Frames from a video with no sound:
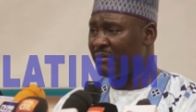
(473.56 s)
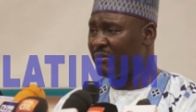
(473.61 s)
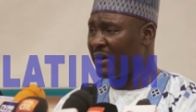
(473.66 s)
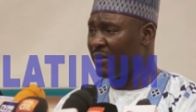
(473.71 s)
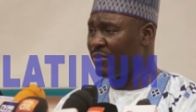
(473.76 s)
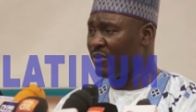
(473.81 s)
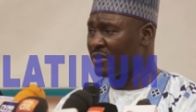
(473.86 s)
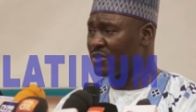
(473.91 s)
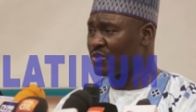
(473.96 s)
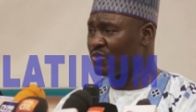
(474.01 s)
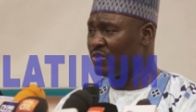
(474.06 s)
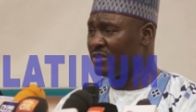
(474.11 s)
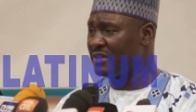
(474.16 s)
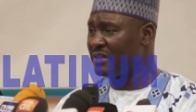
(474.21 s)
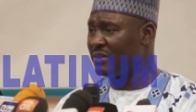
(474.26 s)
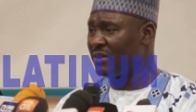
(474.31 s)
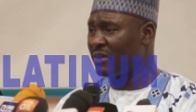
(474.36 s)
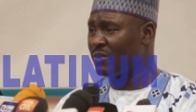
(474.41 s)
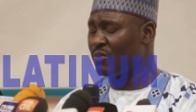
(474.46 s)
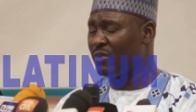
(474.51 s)
by those who did
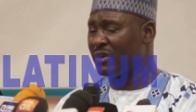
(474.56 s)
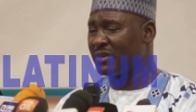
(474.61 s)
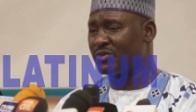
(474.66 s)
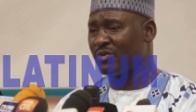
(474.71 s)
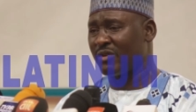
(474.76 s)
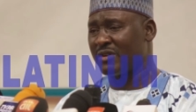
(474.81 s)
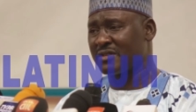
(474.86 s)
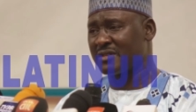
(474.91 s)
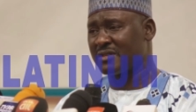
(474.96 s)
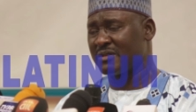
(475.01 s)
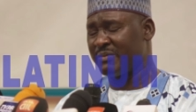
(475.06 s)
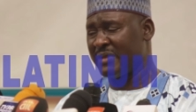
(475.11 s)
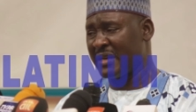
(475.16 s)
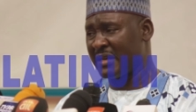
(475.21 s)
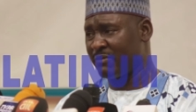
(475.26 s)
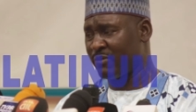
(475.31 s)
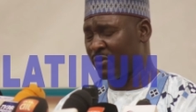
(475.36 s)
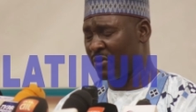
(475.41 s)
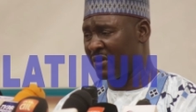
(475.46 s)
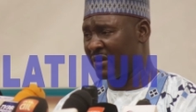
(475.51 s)
not want us to
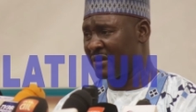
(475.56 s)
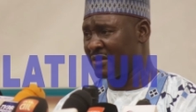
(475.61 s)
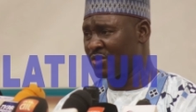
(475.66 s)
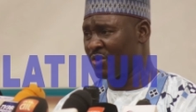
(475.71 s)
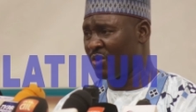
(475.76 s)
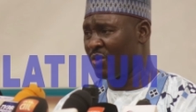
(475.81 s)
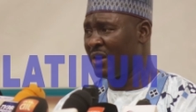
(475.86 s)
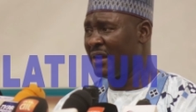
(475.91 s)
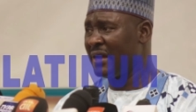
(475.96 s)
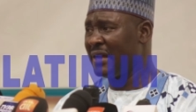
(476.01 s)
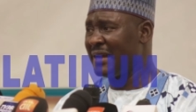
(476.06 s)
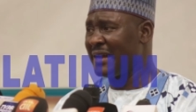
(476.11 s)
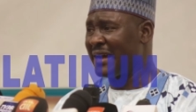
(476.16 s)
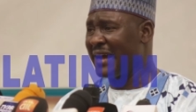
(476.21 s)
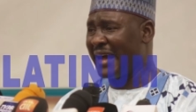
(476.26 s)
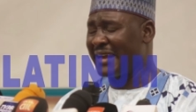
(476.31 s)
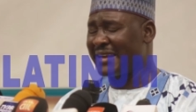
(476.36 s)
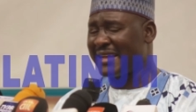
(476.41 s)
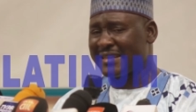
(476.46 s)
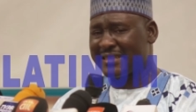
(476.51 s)
make progress. So
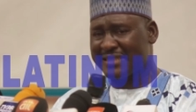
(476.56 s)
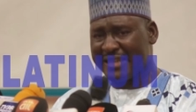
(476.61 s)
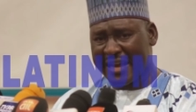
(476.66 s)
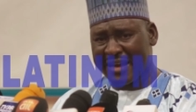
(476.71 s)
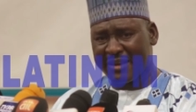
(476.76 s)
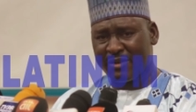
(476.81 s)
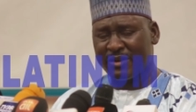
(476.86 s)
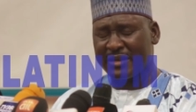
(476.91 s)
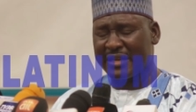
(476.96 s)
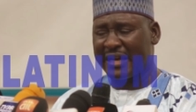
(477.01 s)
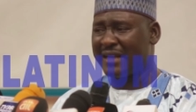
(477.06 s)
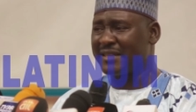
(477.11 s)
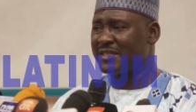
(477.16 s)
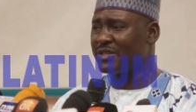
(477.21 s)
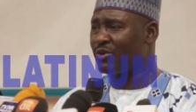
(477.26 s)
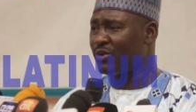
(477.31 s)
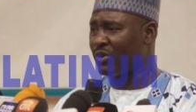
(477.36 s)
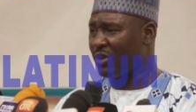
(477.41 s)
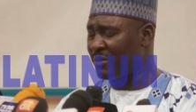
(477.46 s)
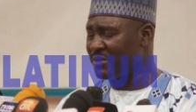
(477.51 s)
an attack on
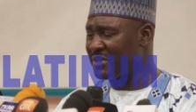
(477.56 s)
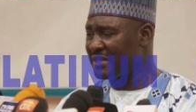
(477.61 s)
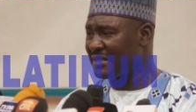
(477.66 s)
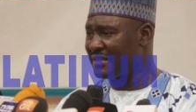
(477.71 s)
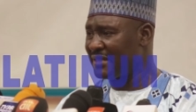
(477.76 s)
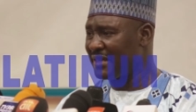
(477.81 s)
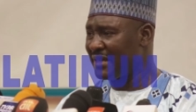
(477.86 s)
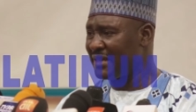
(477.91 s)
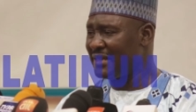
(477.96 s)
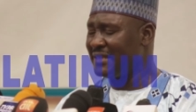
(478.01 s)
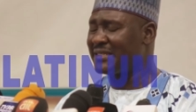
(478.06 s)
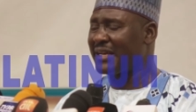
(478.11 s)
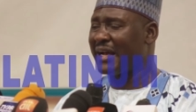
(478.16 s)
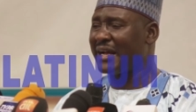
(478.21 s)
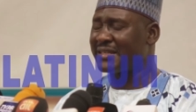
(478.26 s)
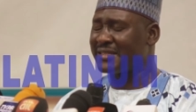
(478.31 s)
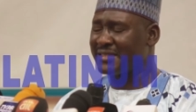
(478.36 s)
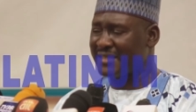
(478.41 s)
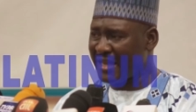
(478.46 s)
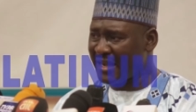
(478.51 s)
anti-corruption is an
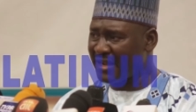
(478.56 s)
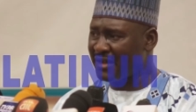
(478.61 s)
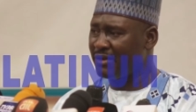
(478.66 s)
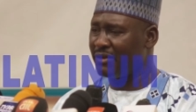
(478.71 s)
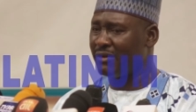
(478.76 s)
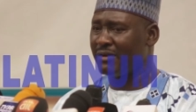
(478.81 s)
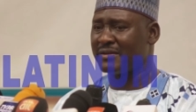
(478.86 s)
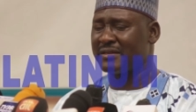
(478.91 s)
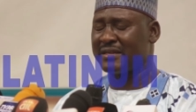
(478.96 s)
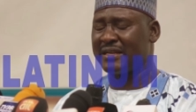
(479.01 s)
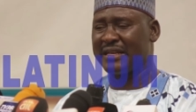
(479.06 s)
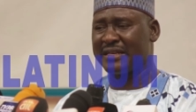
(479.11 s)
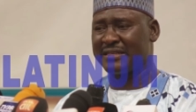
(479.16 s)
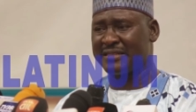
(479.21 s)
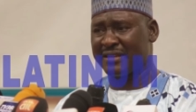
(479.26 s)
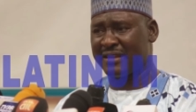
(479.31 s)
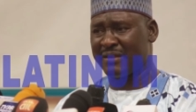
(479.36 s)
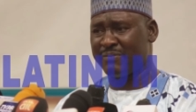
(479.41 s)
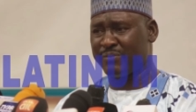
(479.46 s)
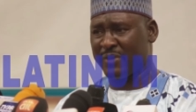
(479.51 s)
attack on the
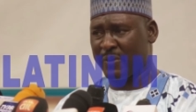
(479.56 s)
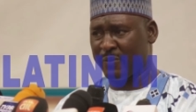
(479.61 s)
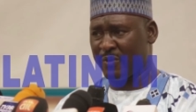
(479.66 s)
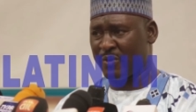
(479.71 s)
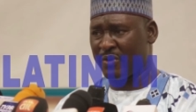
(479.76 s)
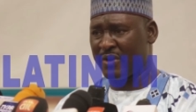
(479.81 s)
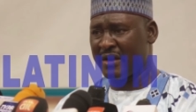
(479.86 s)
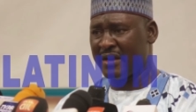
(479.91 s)
Nigerian people.